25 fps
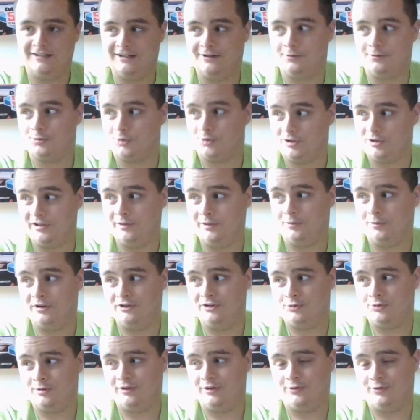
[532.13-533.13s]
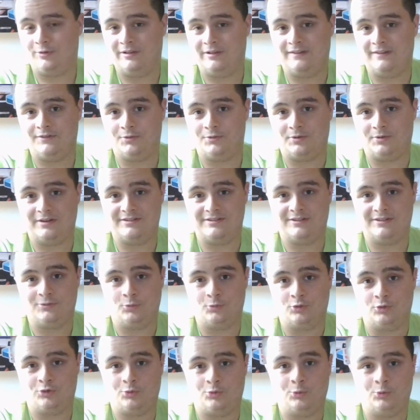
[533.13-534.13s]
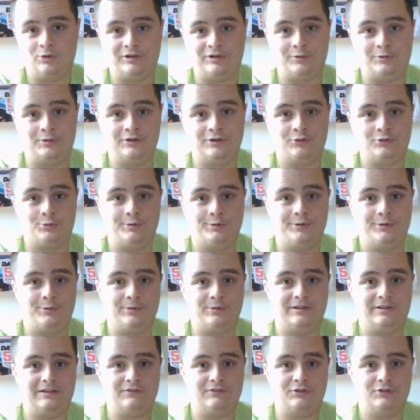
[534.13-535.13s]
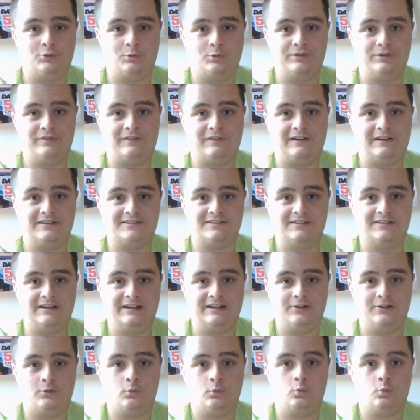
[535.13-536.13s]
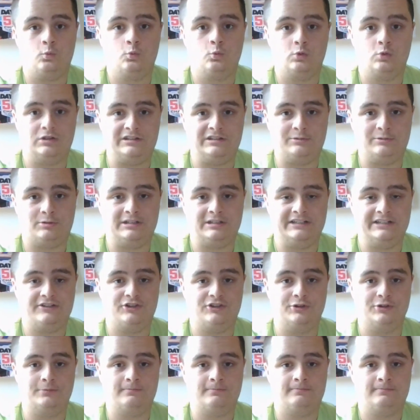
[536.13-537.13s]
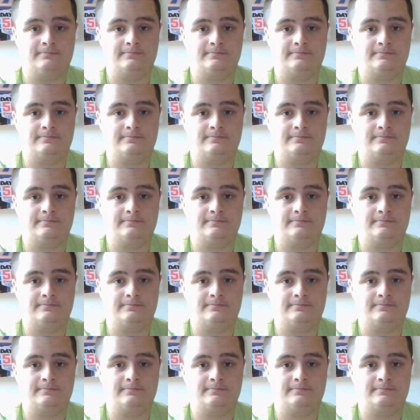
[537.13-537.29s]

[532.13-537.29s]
Really wanted 2311 Racing. Really wanted 2311 to win last night. Really wanted to.